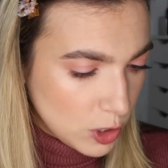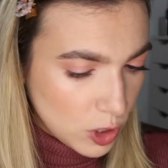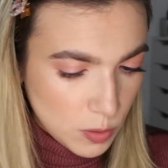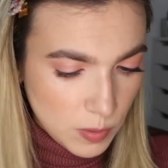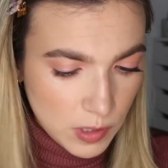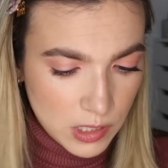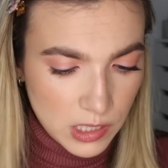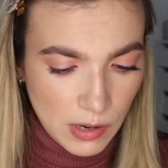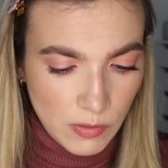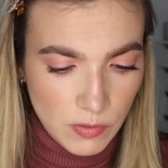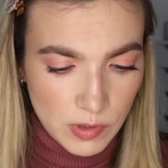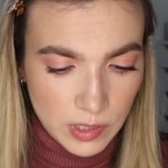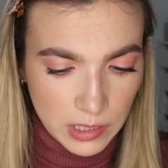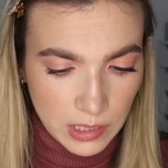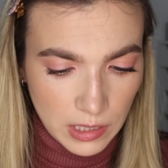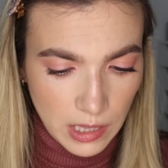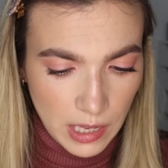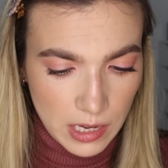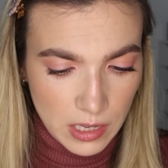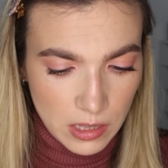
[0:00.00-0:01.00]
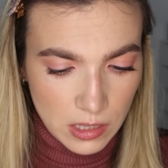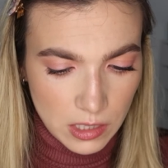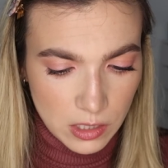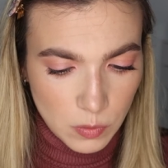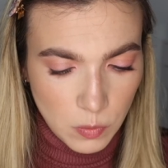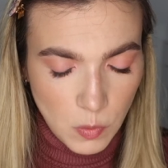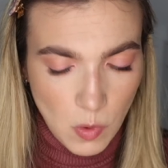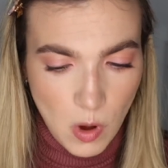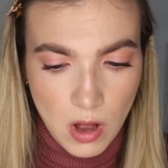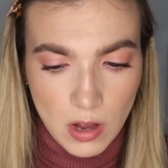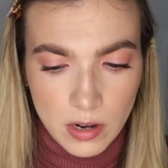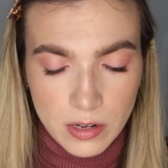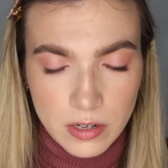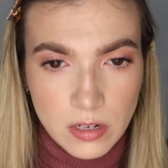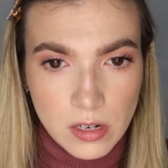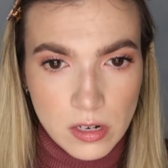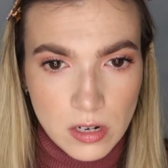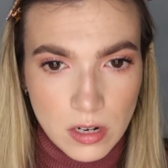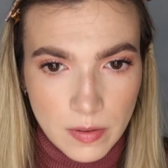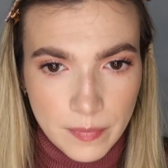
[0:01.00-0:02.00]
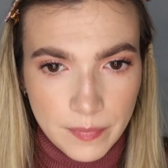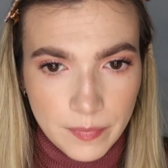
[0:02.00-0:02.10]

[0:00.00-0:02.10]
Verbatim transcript: just because I really like this wand.